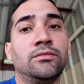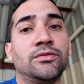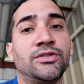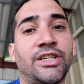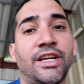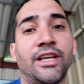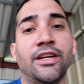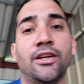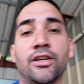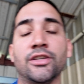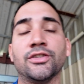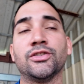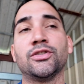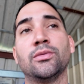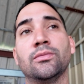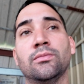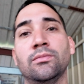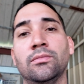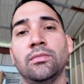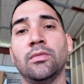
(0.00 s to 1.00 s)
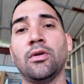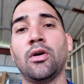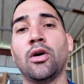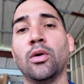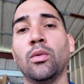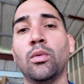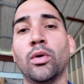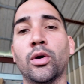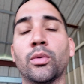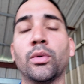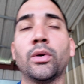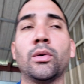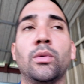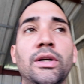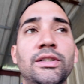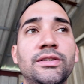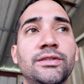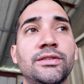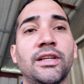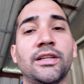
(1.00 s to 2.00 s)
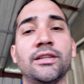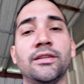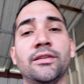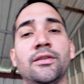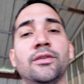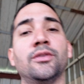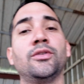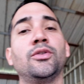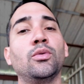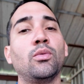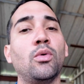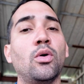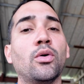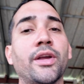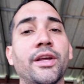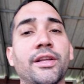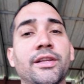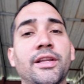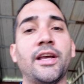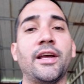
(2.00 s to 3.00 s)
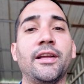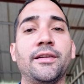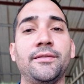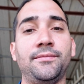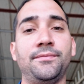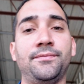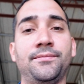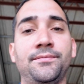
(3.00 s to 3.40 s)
take custom artwork requests, then you won't get that.